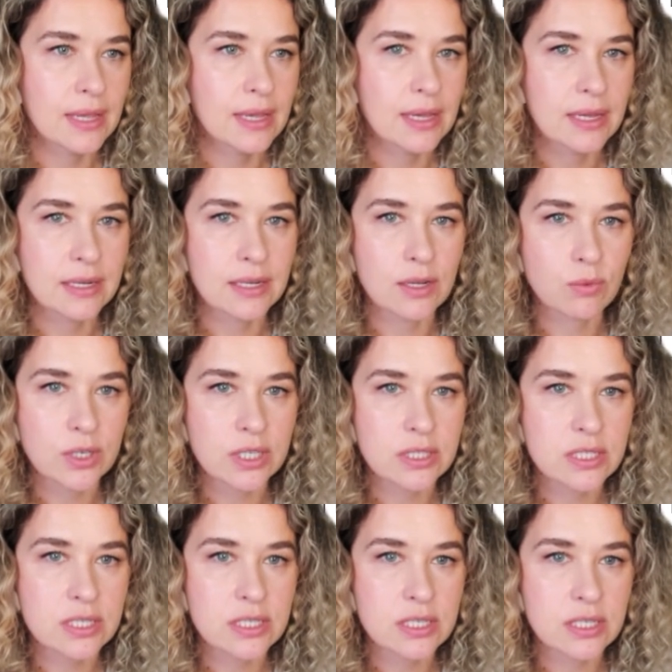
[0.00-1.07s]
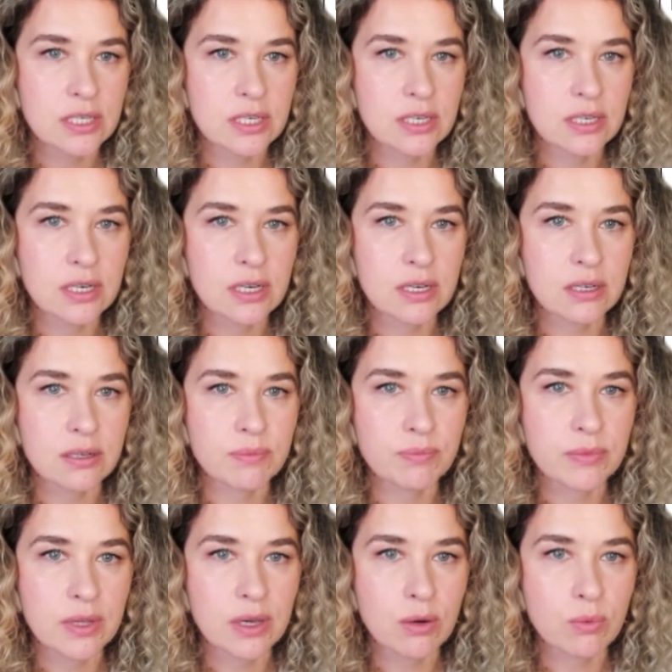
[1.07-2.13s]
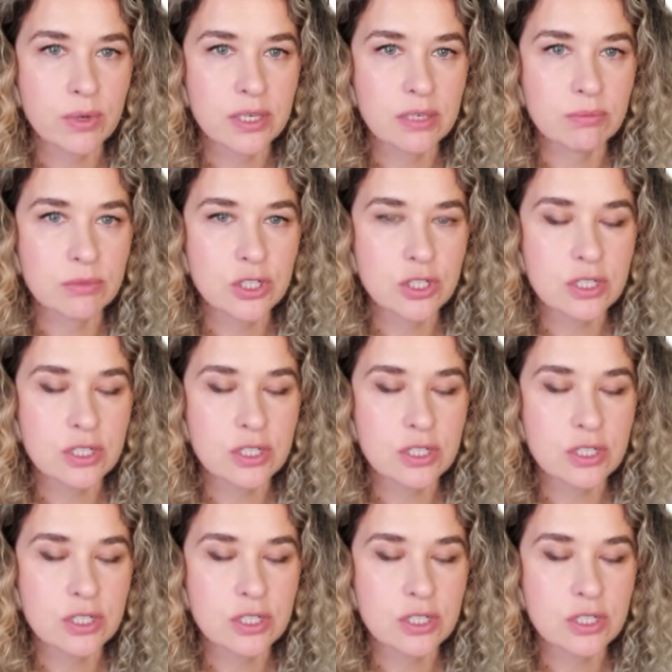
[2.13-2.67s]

Now we can see our images.